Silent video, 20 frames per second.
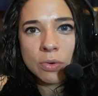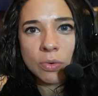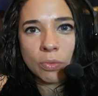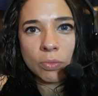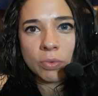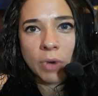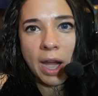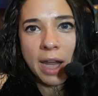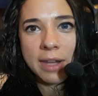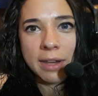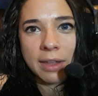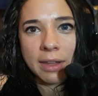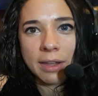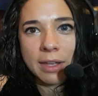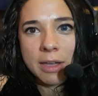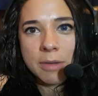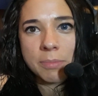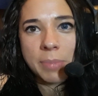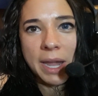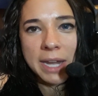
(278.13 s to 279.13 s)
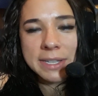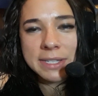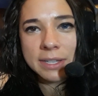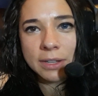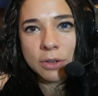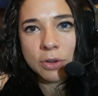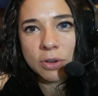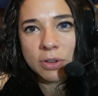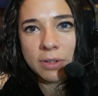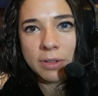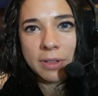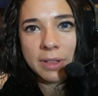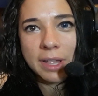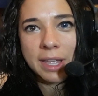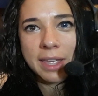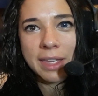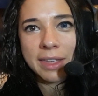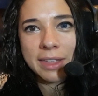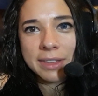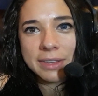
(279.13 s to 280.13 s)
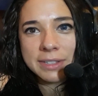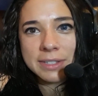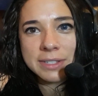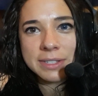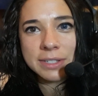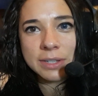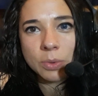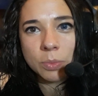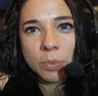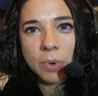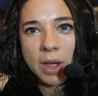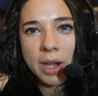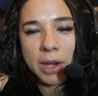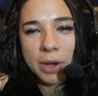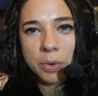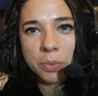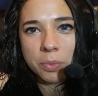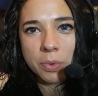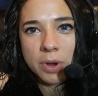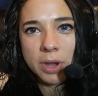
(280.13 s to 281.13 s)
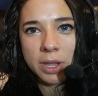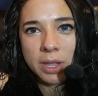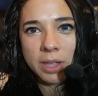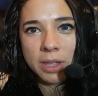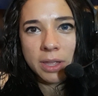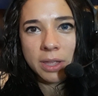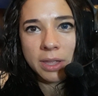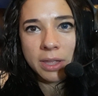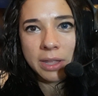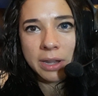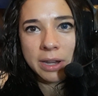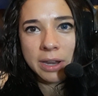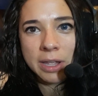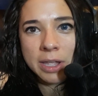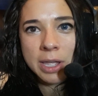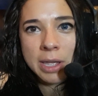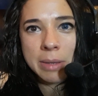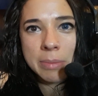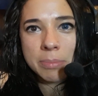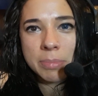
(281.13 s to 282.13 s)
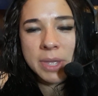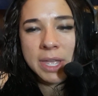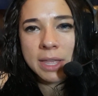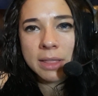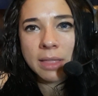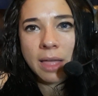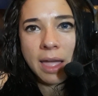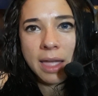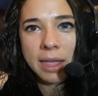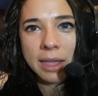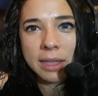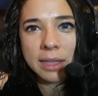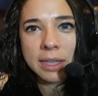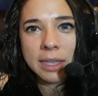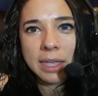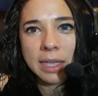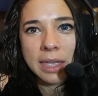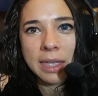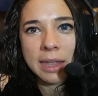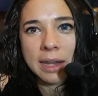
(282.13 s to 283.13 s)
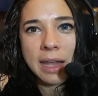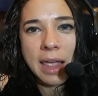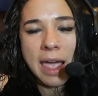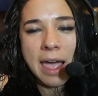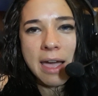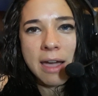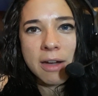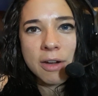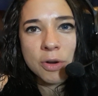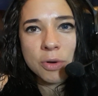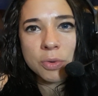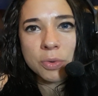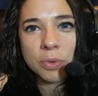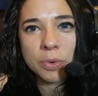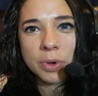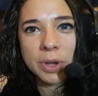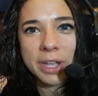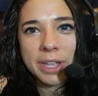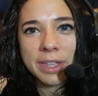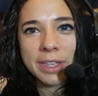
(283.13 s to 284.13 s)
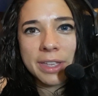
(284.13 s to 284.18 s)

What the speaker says: riding a bicycle and what it would be like and how